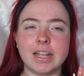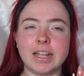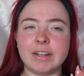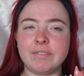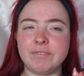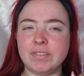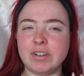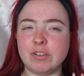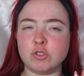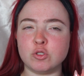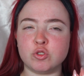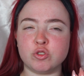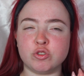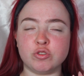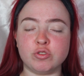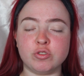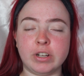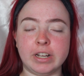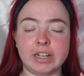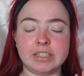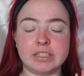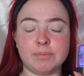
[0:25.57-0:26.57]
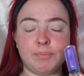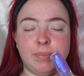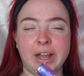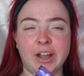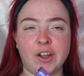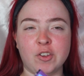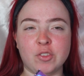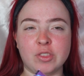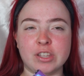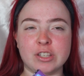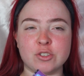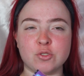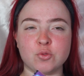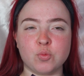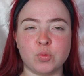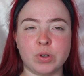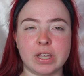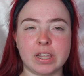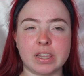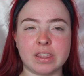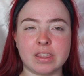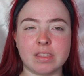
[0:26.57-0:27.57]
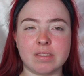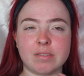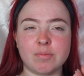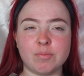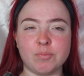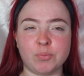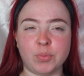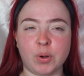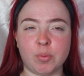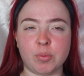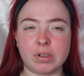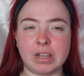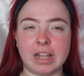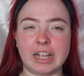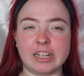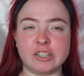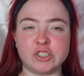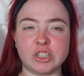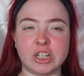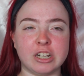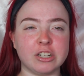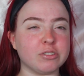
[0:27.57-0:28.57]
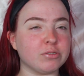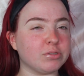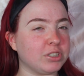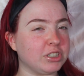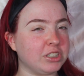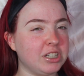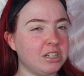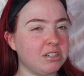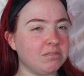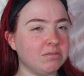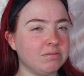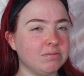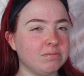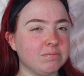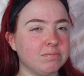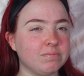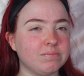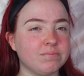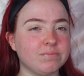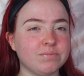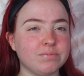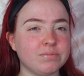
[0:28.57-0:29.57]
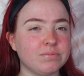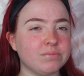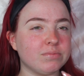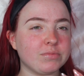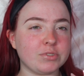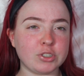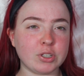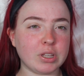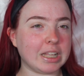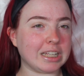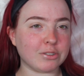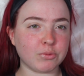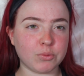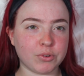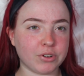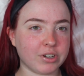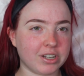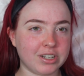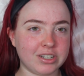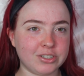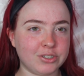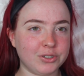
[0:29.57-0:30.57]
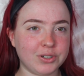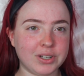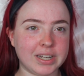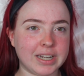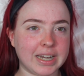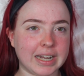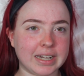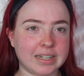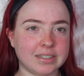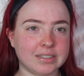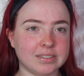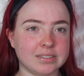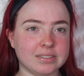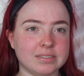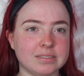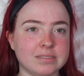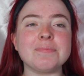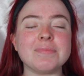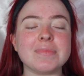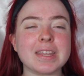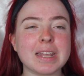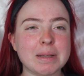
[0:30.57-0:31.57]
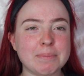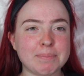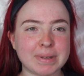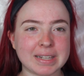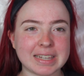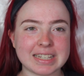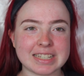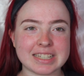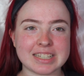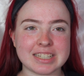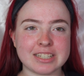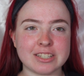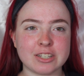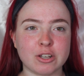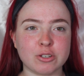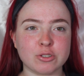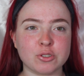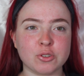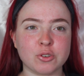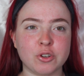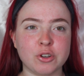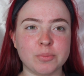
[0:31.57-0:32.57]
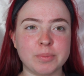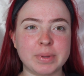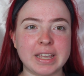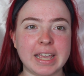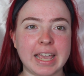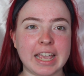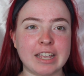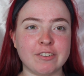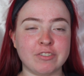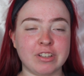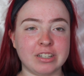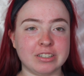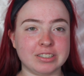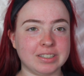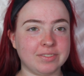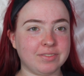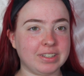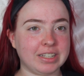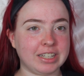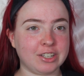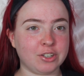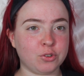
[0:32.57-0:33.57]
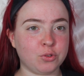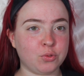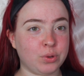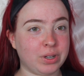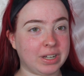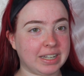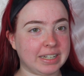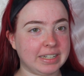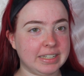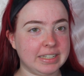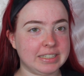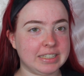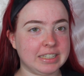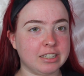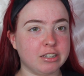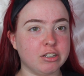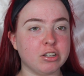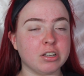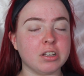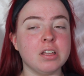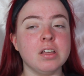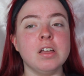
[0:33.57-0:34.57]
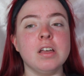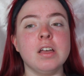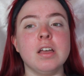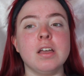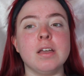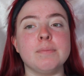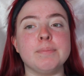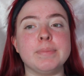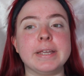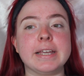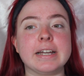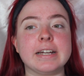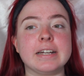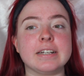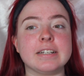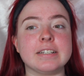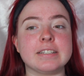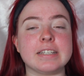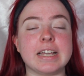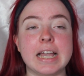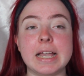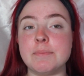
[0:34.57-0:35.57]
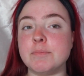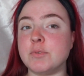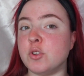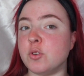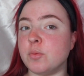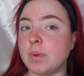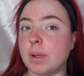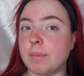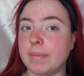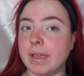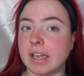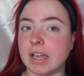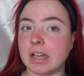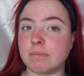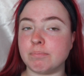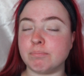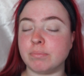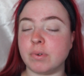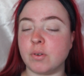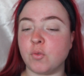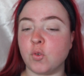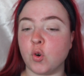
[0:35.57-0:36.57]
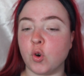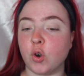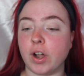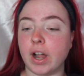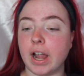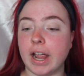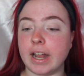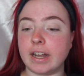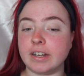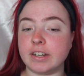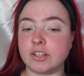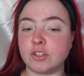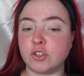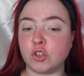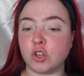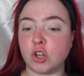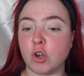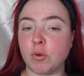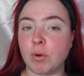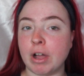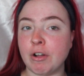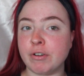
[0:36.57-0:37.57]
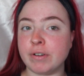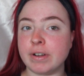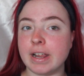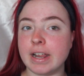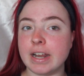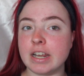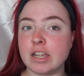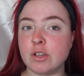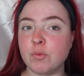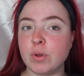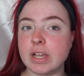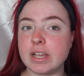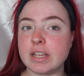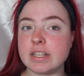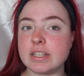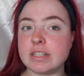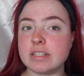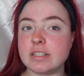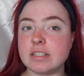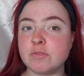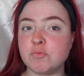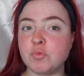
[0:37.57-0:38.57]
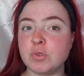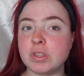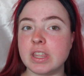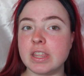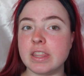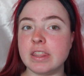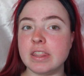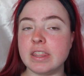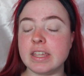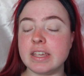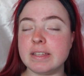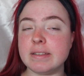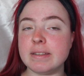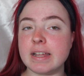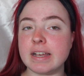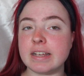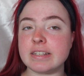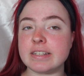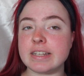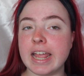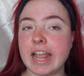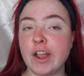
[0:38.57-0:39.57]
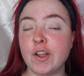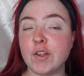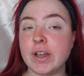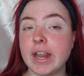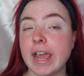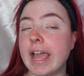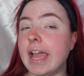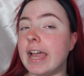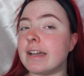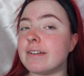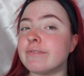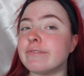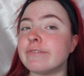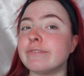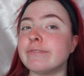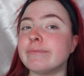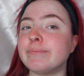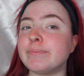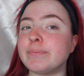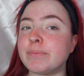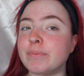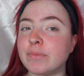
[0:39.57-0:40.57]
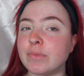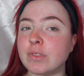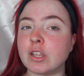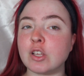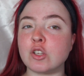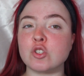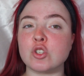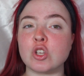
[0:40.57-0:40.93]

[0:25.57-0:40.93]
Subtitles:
It feels right to pair this with purple eyeshadow, you know? So that's what we're going to do today. But this is also going to be a relatively quick and easy look because I'm doing my makeup before I need to go out anyways within the next hour and a half.